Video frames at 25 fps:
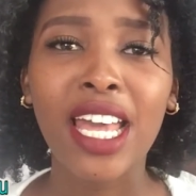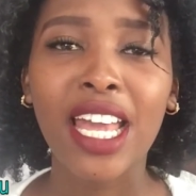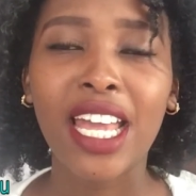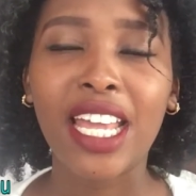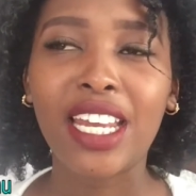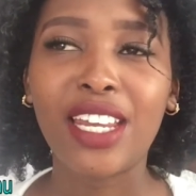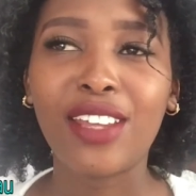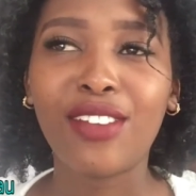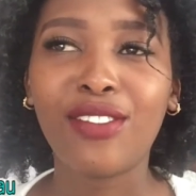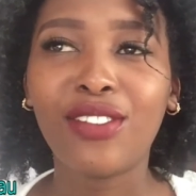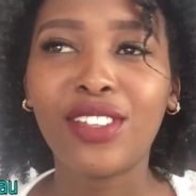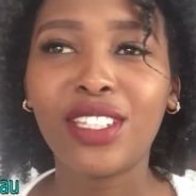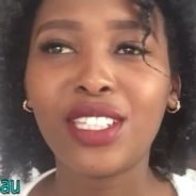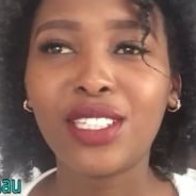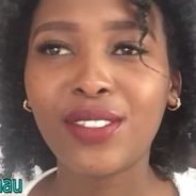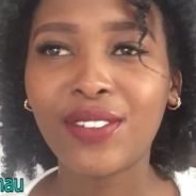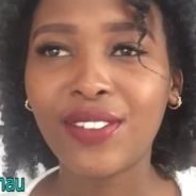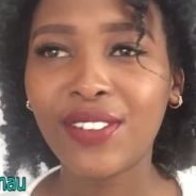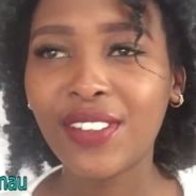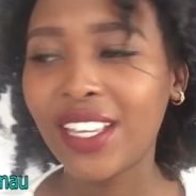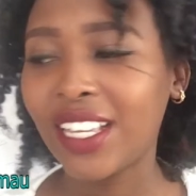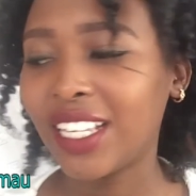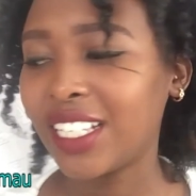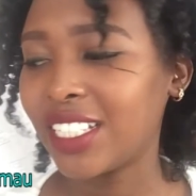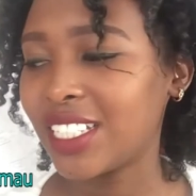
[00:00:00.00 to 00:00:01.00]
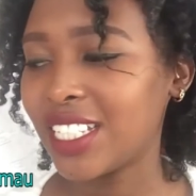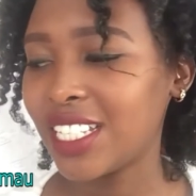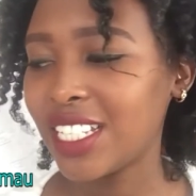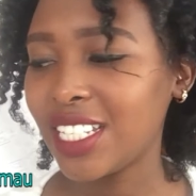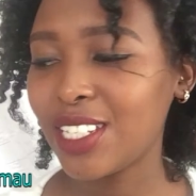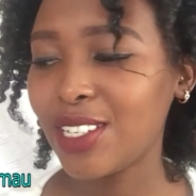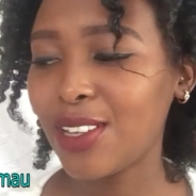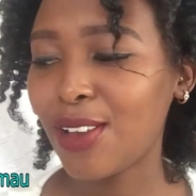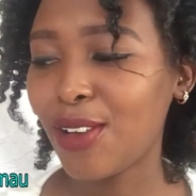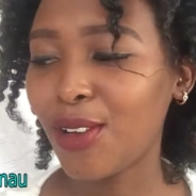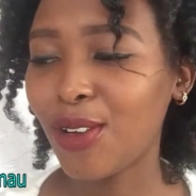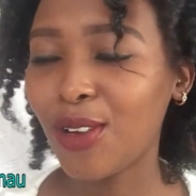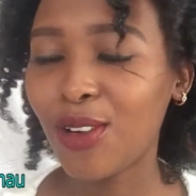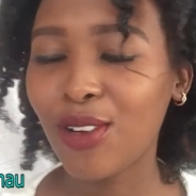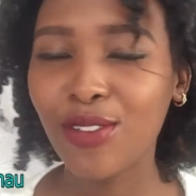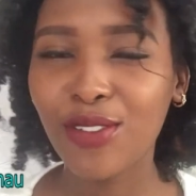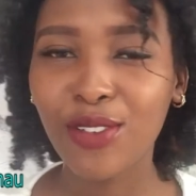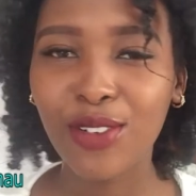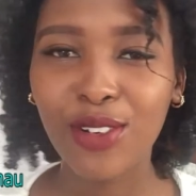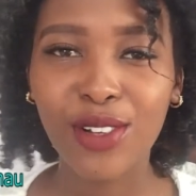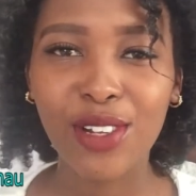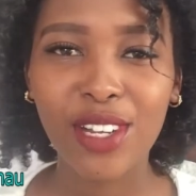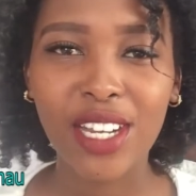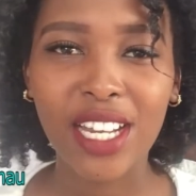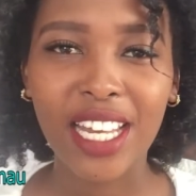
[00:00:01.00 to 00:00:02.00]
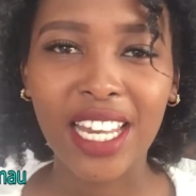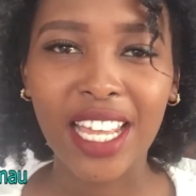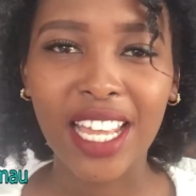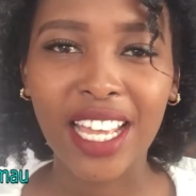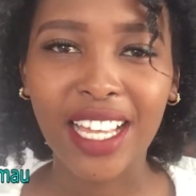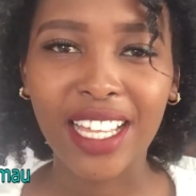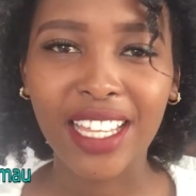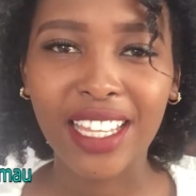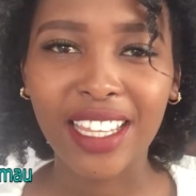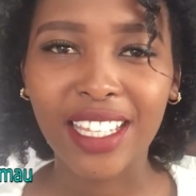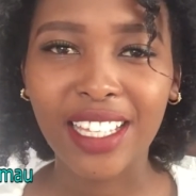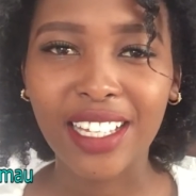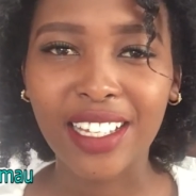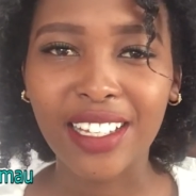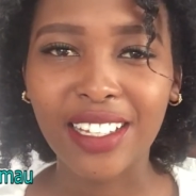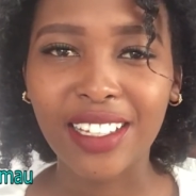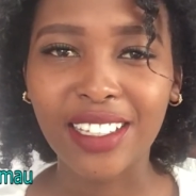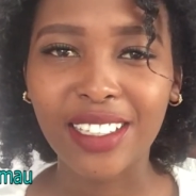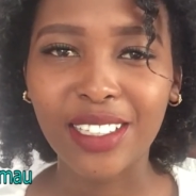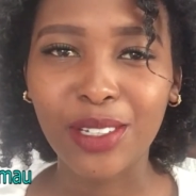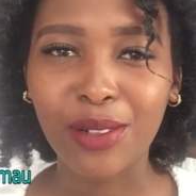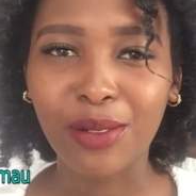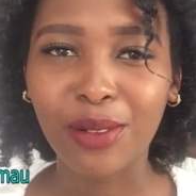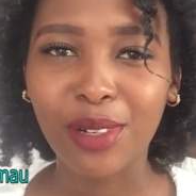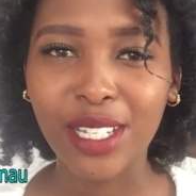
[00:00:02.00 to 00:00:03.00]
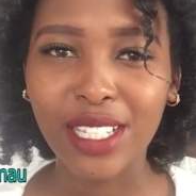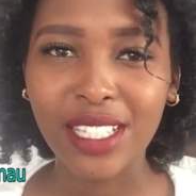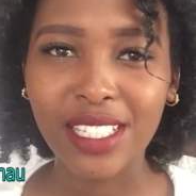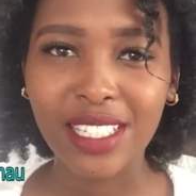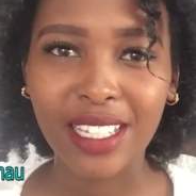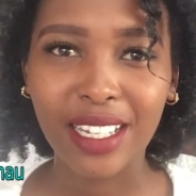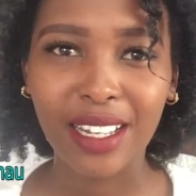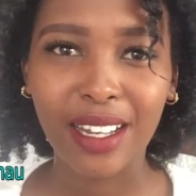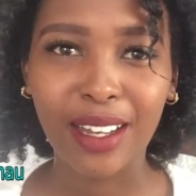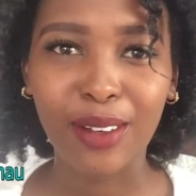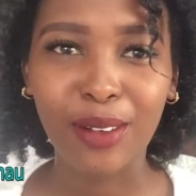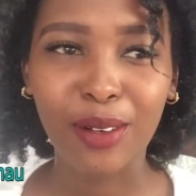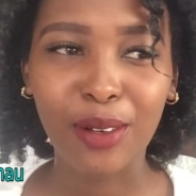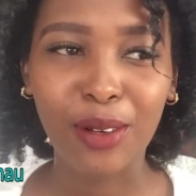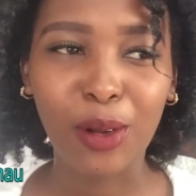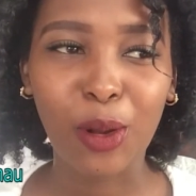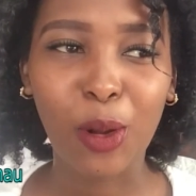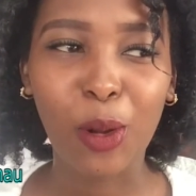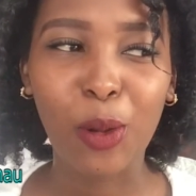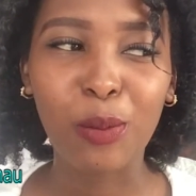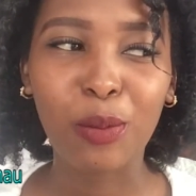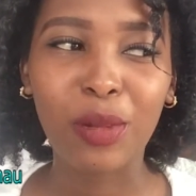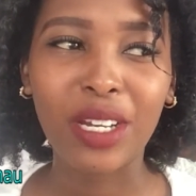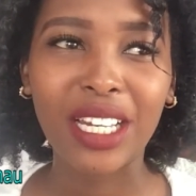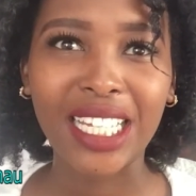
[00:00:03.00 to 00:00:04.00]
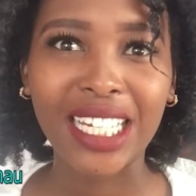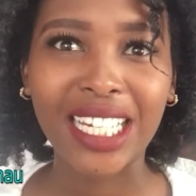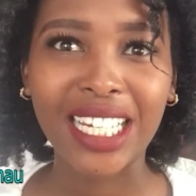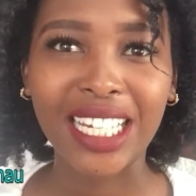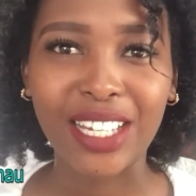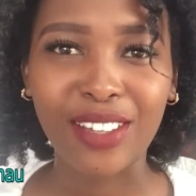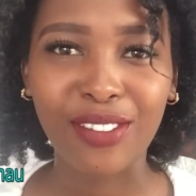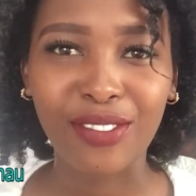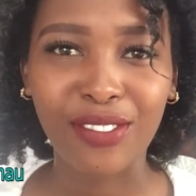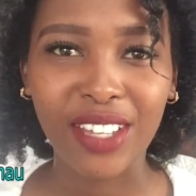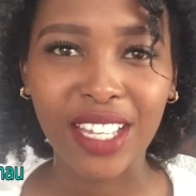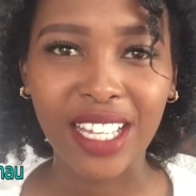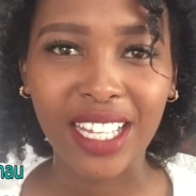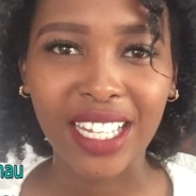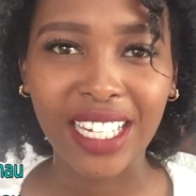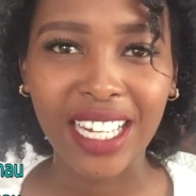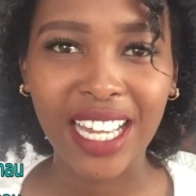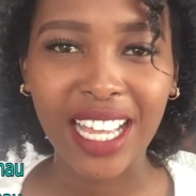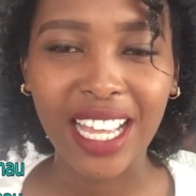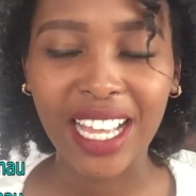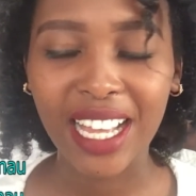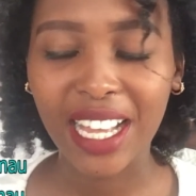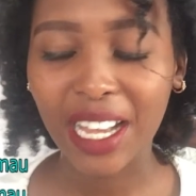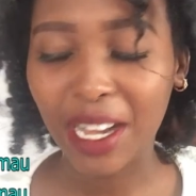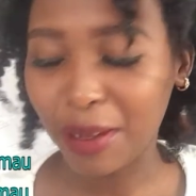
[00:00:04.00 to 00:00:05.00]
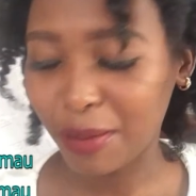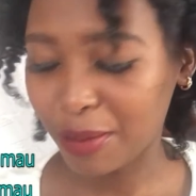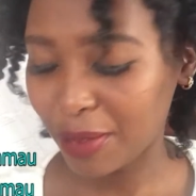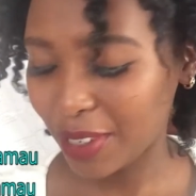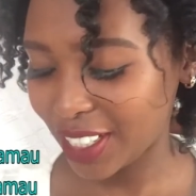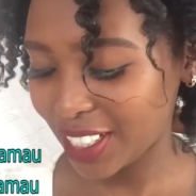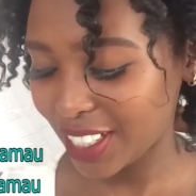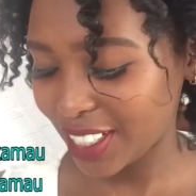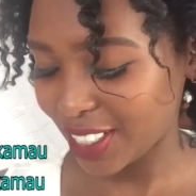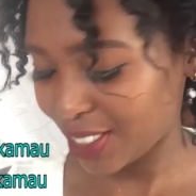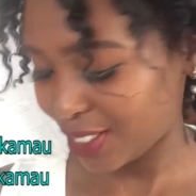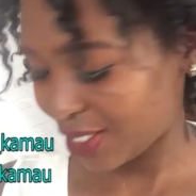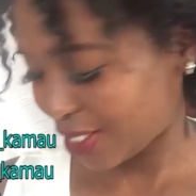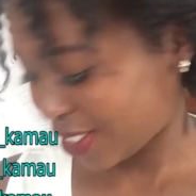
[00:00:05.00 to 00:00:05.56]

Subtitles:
And if it's fake, just don't go for like the ones that look completely fake. Like, I'm gonna